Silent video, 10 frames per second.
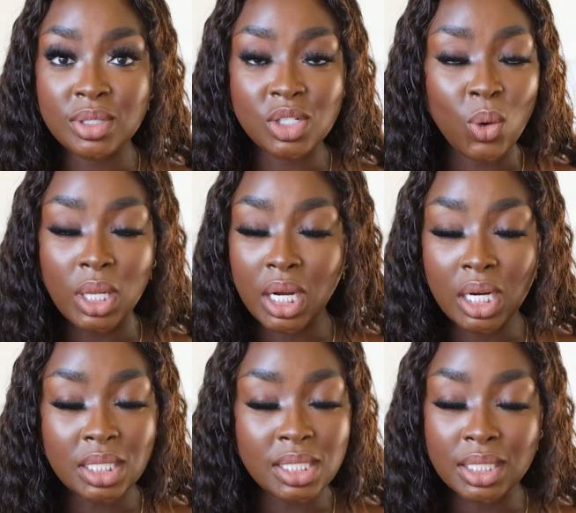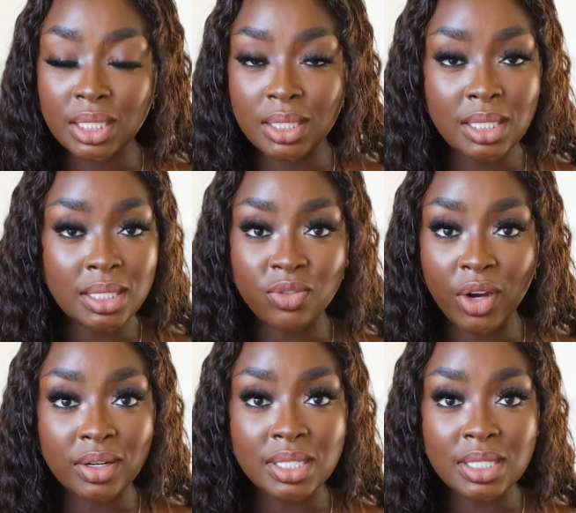solar until these
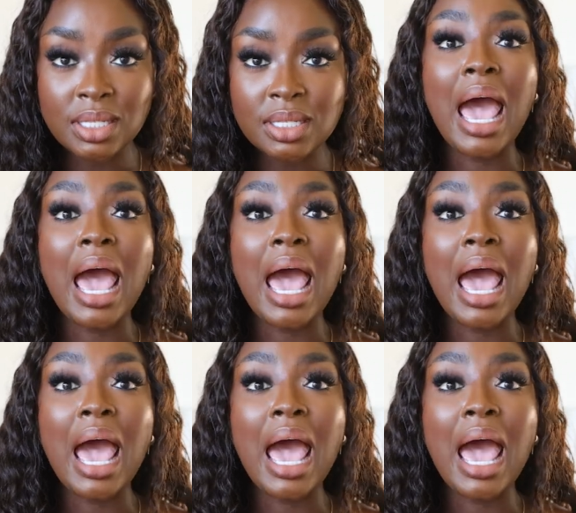fragrances.